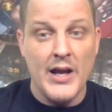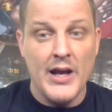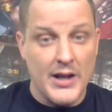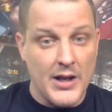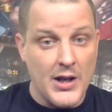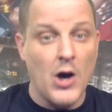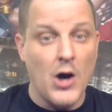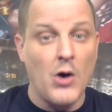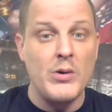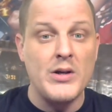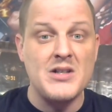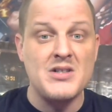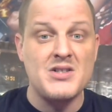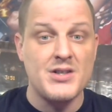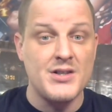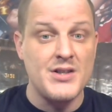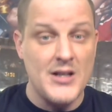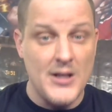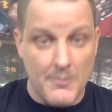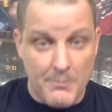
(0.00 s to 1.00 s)
and go
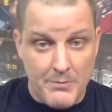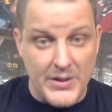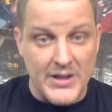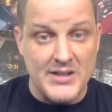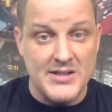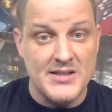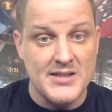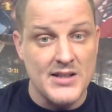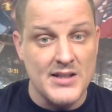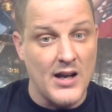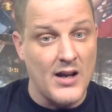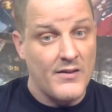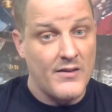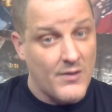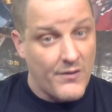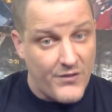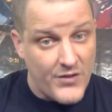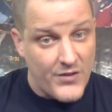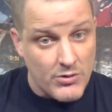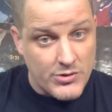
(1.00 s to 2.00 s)
into the abyss
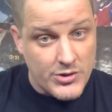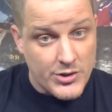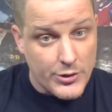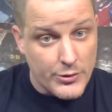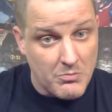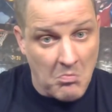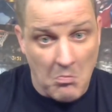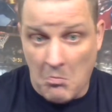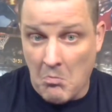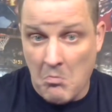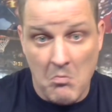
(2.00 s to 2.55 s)
of the future?